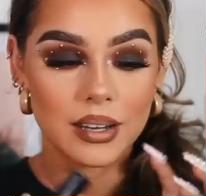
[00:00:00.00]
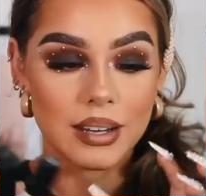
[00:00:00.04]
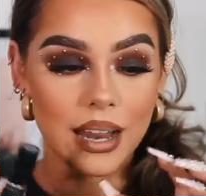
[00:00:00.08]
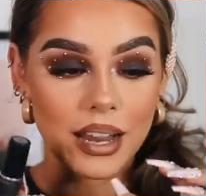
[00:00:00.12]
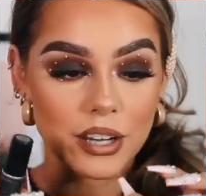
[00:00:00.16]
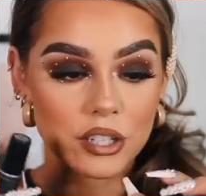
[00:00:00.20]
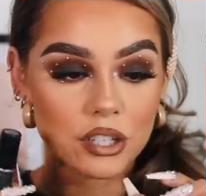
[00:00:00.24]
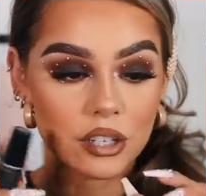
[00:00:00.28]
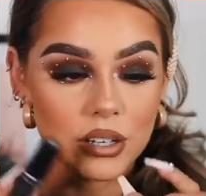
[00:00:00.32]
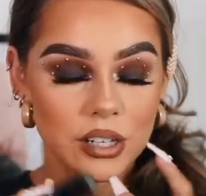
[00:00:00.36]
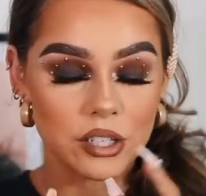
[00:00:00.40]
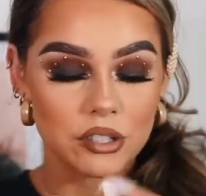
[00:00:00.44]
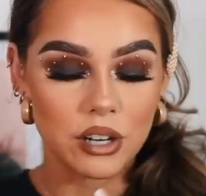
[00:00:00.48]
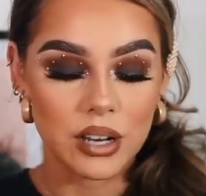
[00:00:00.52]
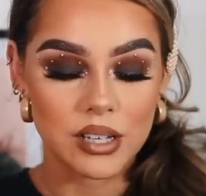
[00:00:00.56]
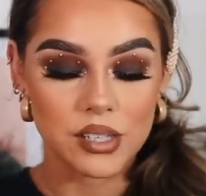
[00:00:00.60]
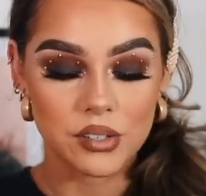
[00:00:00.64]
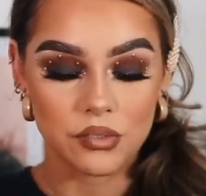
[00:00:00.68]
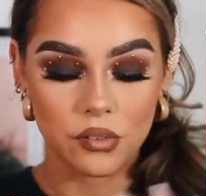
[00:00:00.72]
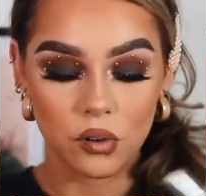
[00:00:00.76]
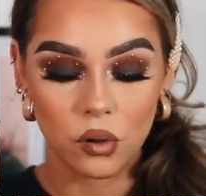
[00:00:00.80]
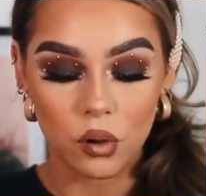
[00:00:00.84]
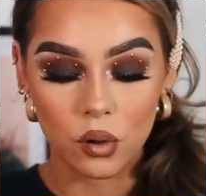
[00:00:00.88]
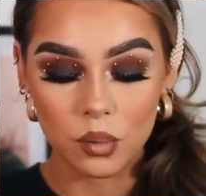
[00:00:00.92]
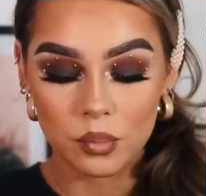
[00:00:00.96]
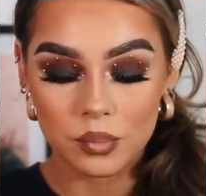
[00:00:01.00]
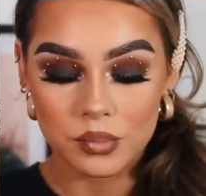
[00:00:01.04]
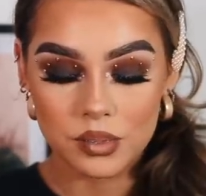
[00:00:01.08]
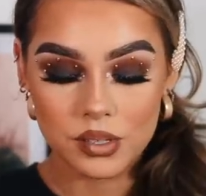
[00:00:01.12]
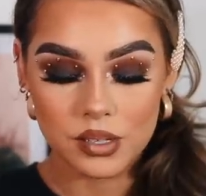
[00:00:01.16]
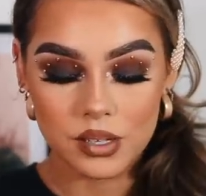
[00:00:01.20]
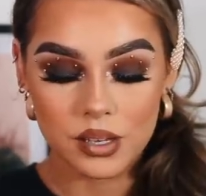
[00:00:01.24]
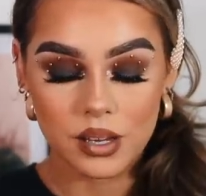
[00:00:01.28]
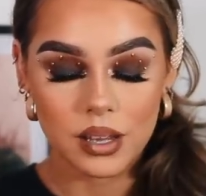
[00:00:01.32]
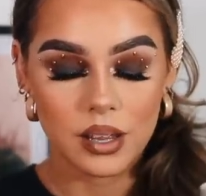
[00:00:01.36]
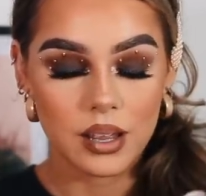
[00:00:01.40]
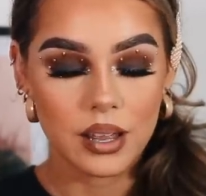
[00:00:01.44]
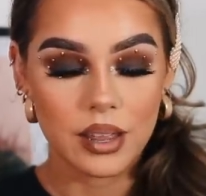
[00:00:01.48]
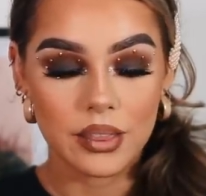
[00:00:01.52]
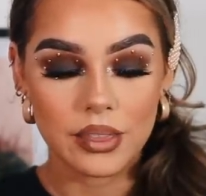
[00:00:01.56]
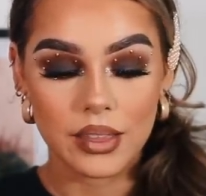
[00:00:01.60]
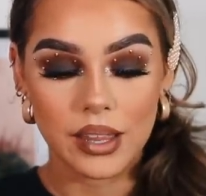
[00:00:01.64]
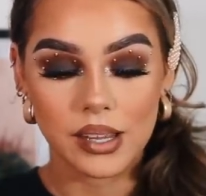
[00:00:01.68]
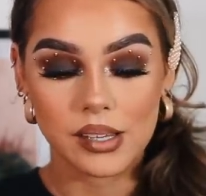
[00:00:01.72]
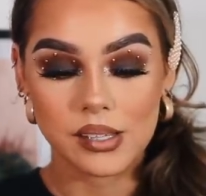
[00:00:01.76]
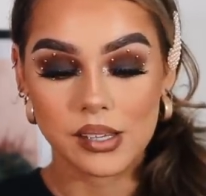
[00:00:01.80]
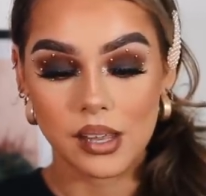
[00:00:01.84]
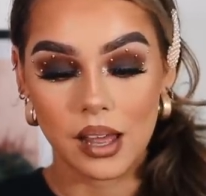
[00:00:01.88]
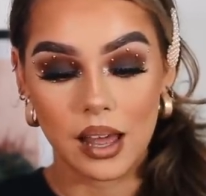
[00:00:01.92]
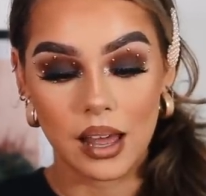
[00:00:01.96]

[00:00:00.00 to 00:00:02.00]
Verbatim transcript: Naturally Transformed, this